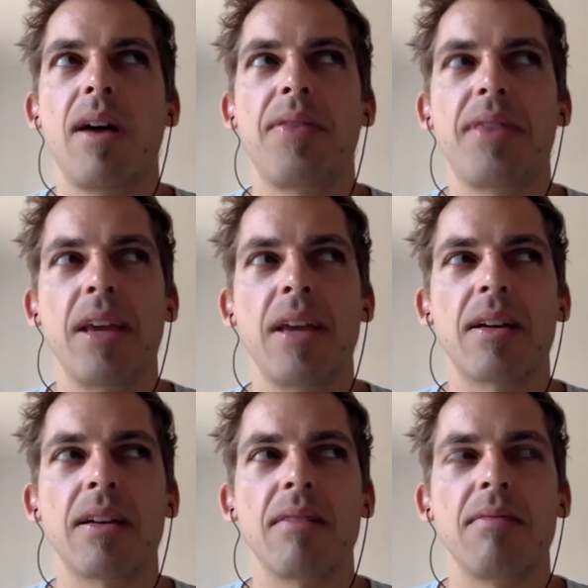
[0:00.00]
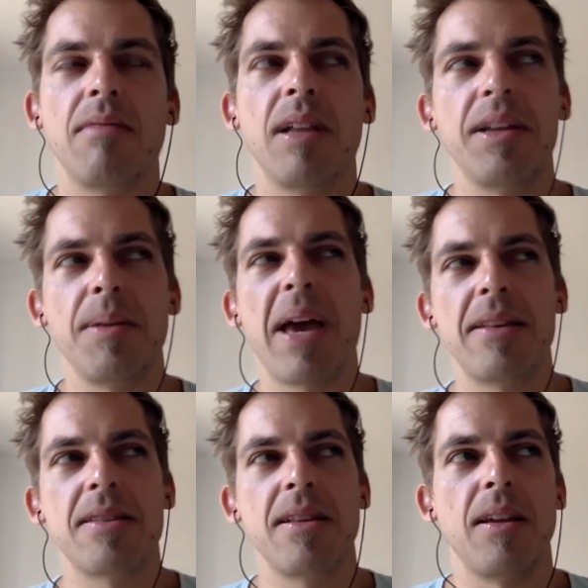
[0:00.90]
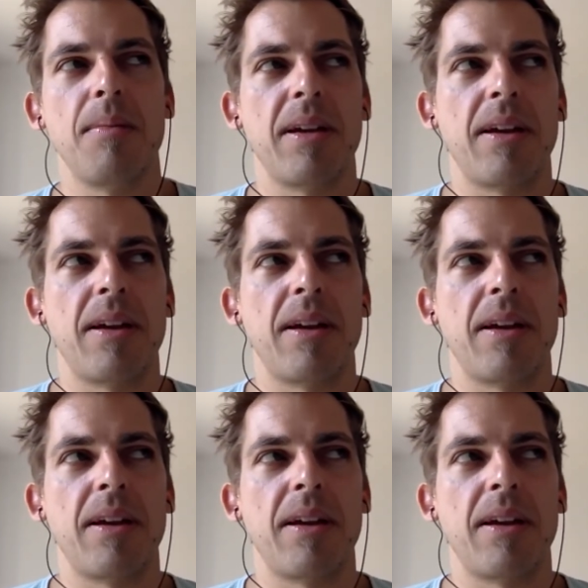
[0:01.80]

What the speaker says: think, well, it depends a little bit.